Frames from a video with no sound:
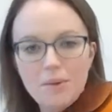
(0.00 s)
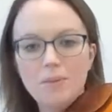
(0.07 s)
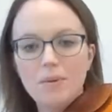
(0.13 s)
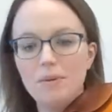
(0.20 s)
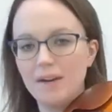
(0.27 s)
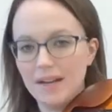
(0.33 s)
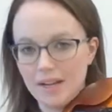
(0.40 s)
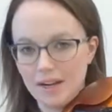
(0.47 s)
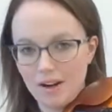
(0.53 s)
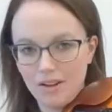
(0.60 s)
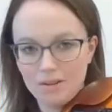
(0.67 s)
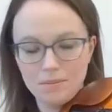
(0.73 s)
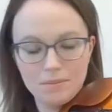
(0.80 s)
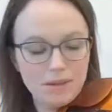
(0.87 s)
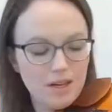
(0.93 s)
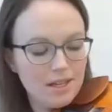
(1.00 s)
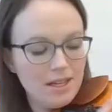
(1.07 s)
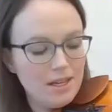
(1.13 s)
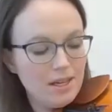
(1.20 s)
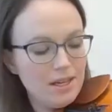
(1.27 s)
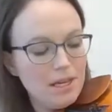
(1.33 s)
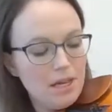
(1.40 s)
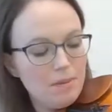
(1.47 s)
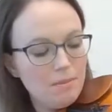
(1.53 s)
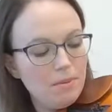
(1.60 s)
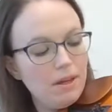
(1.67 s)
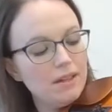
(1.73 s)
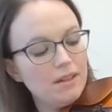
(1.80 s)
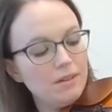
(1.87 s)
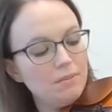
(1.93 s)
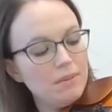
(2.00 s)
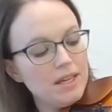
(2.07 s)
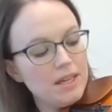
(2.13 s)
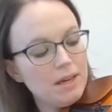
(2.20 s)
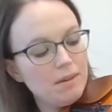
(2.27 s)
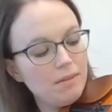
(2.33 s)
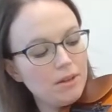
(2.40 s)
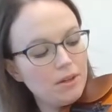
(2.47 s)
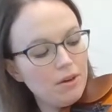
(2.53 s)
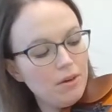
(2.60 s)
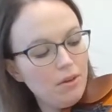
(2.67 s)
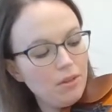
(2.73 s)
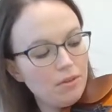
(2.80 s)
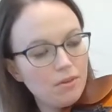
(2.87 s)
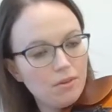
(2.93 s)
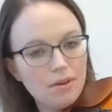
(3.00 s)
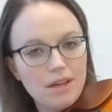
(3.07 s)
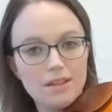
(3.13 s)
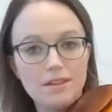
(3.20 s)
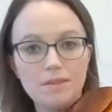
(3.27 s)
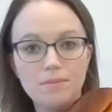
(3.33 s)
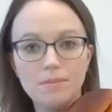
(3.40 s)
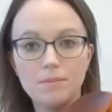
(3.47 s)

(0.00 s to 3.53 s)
We might call it plucking, but being able to go through and,